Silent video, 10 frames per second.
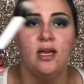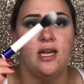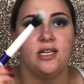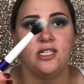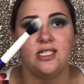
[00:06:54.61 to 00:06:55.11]

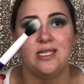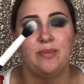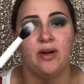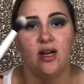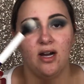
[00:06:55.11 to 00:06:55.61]
and just
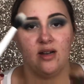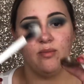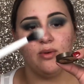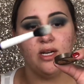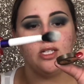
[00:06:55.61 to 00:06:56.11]
put it on a
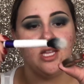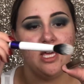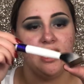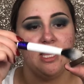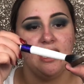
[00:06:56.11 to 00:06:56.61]
brush
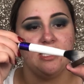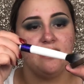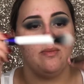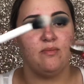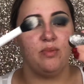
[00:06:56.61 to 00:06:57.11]
like this,
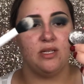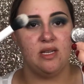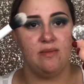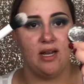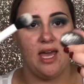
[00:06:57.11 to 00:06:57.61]
put
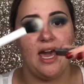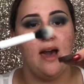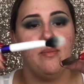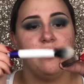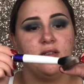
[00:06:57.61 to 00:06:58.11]
some in a
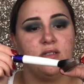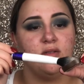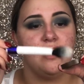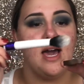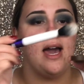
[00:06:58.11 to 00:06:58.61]
cap,
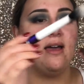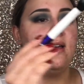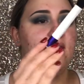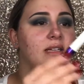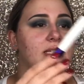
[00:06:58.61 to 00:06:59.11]
do that,
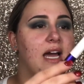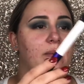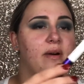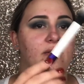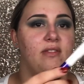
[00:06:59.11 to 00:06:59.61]

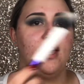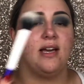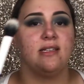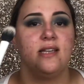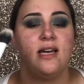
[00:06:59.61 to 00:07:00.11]
tap off the
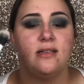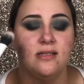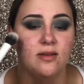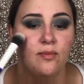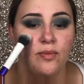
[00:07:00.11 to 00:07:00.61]

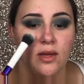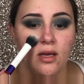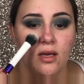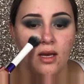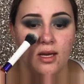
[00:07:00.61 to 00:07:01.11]
excess,
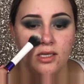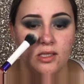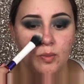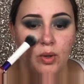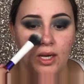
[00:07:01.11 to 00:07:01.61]
and
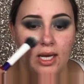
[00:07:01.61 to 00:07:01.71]
just put